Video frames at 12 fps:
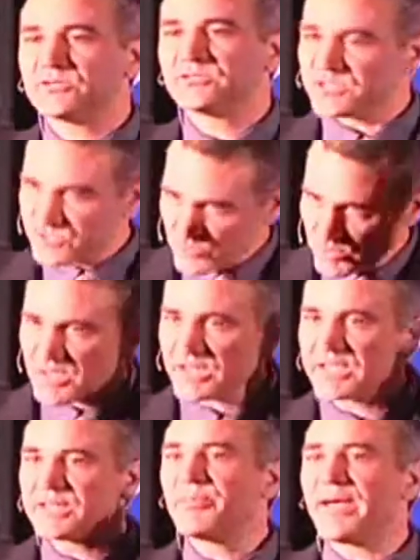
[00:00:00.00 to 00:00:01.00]
with
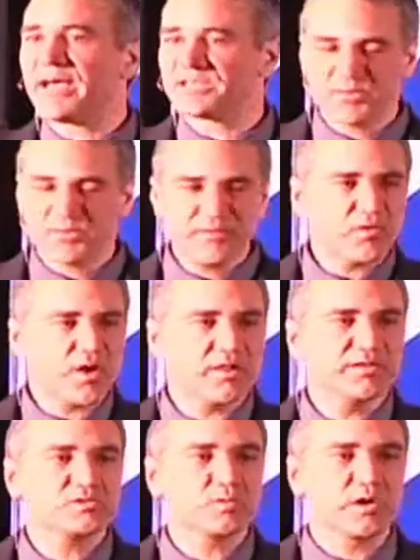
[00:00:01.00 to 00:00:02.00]
AFA, when I would
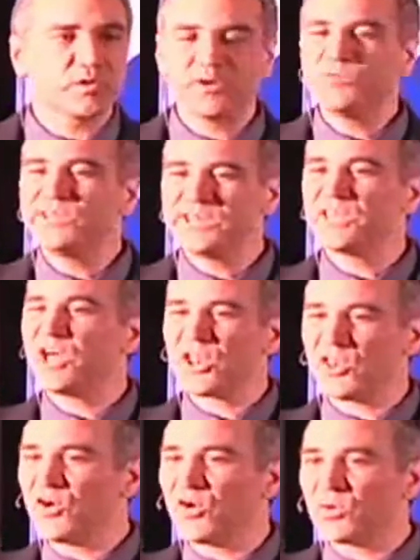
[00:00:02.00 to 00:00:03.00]
receive those letters
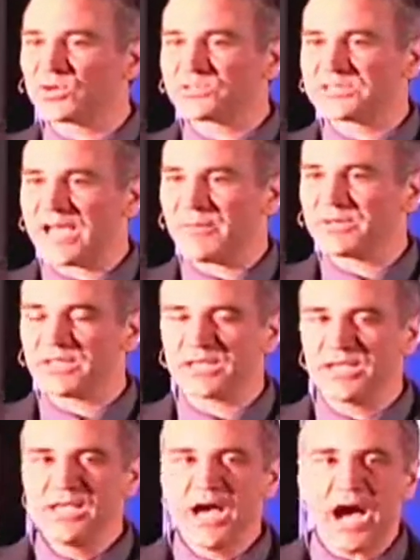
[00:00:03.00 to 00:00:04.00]
historically in the
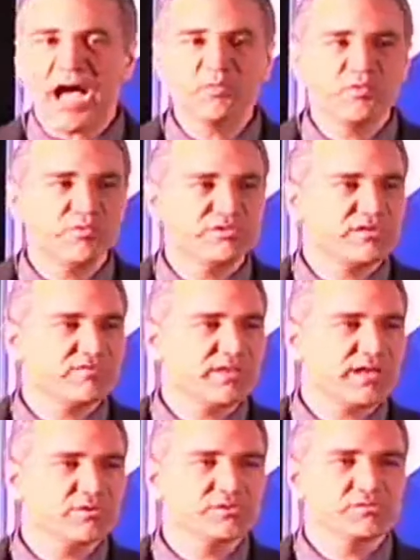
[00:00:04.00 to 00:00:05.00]
past, before all this work, when
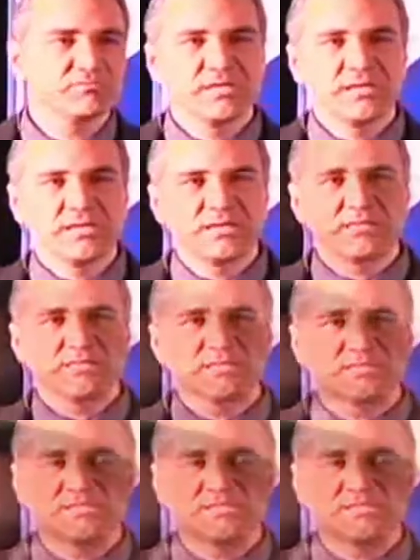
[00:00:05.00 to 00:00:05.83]
we did not know what was